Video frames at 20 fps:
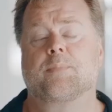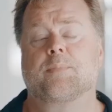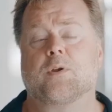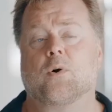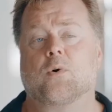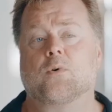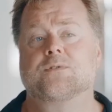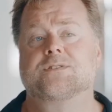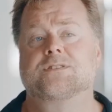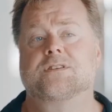but
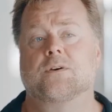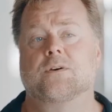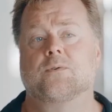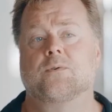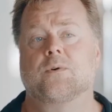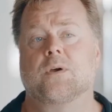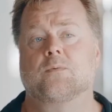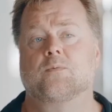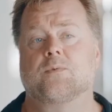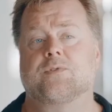also
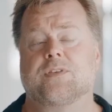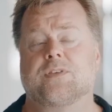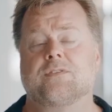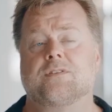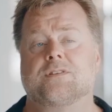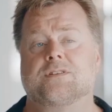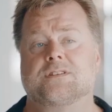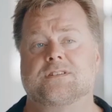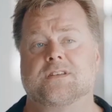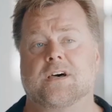within
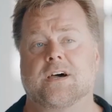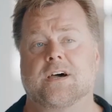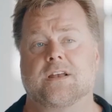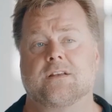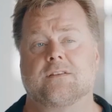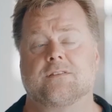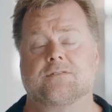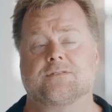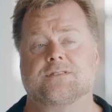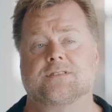the
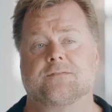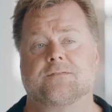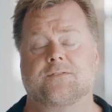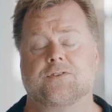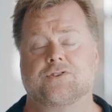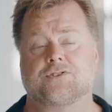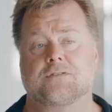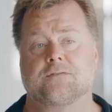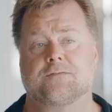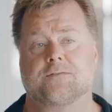design there's
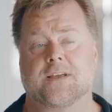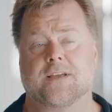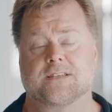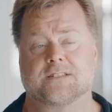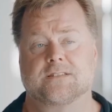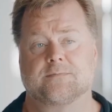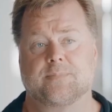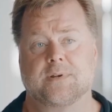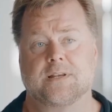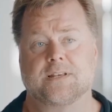sufficient
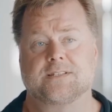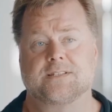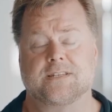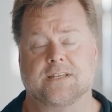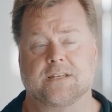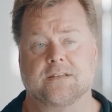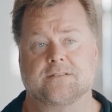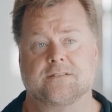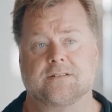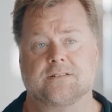
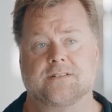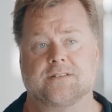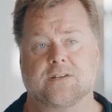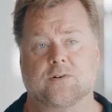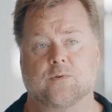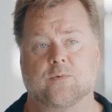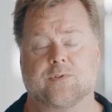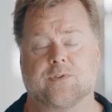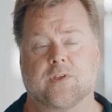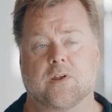flexibility to
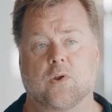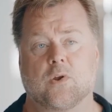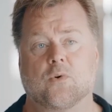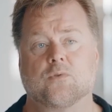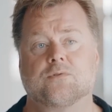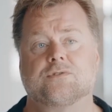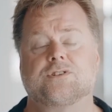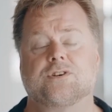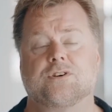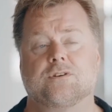deal with the
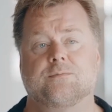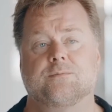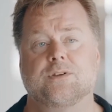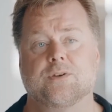long-term